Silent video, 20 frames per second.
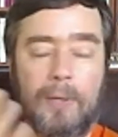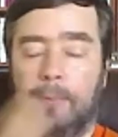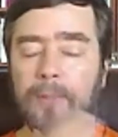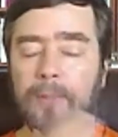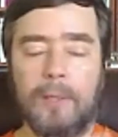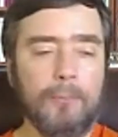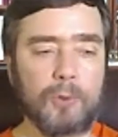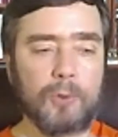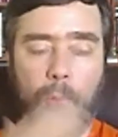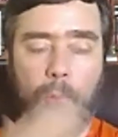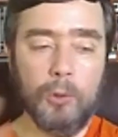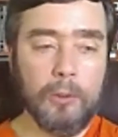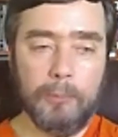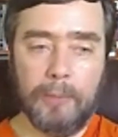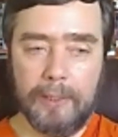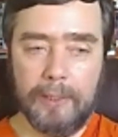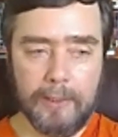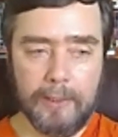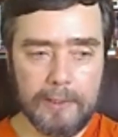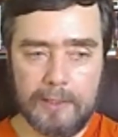totally
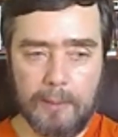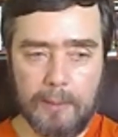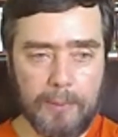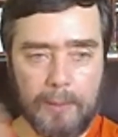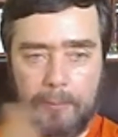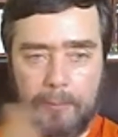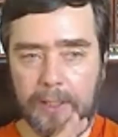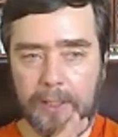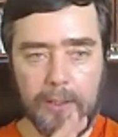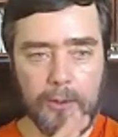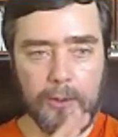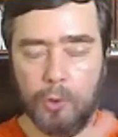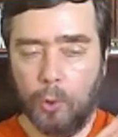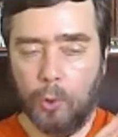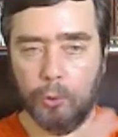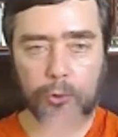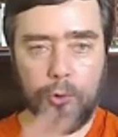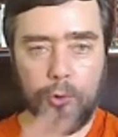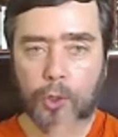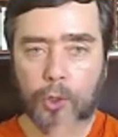making this up. I'm
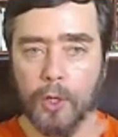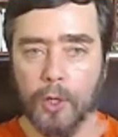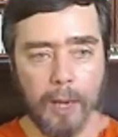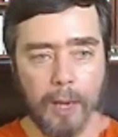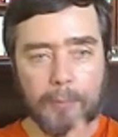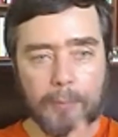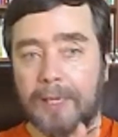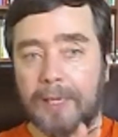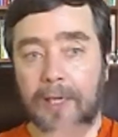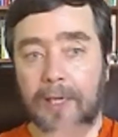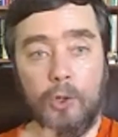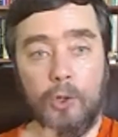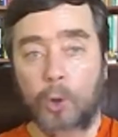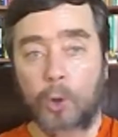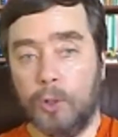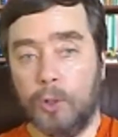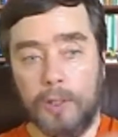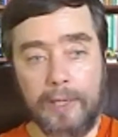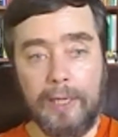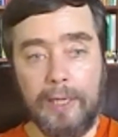making no
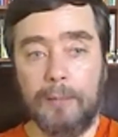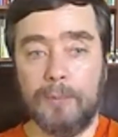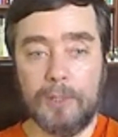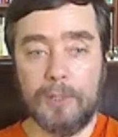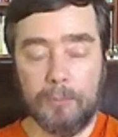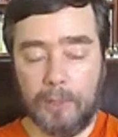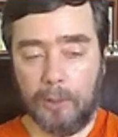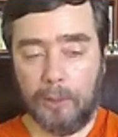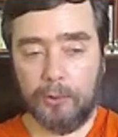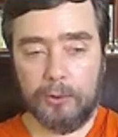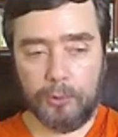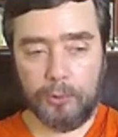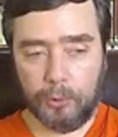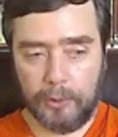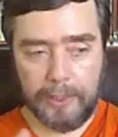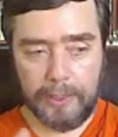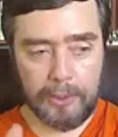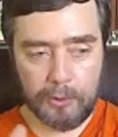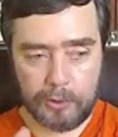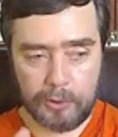claims about
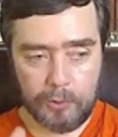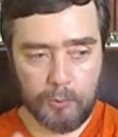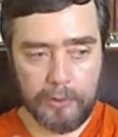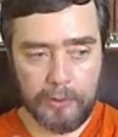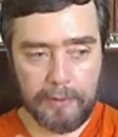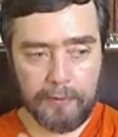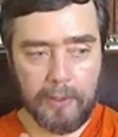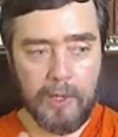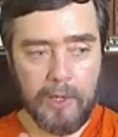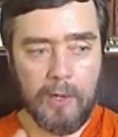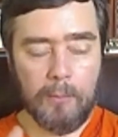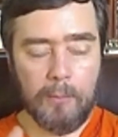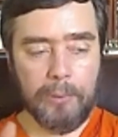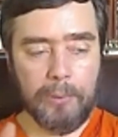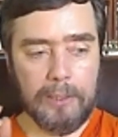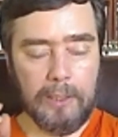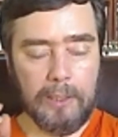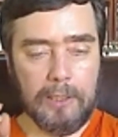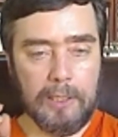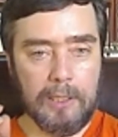tornadoes and whatever,
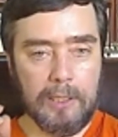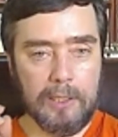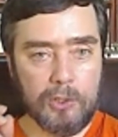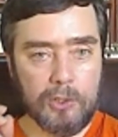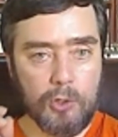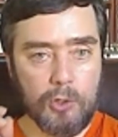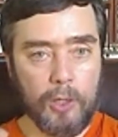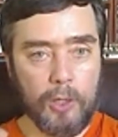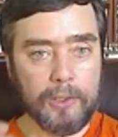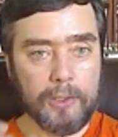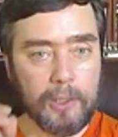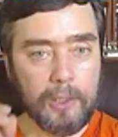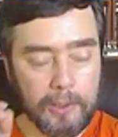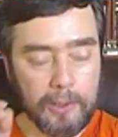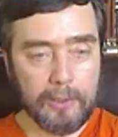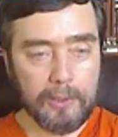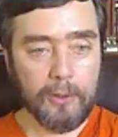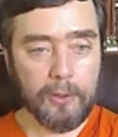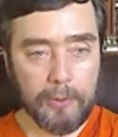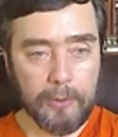but it is not
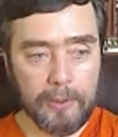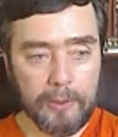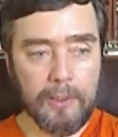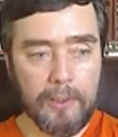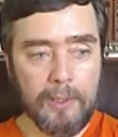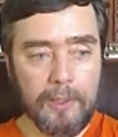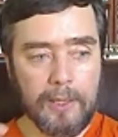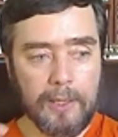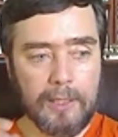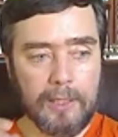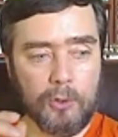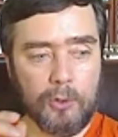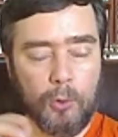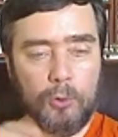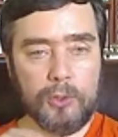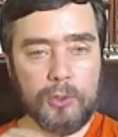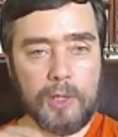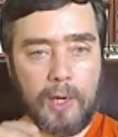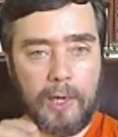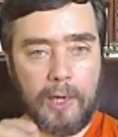clear to me that
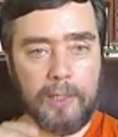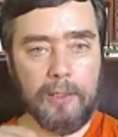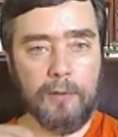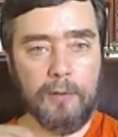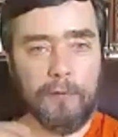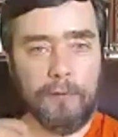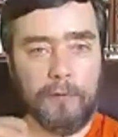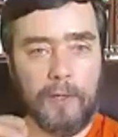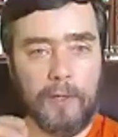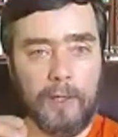those kind of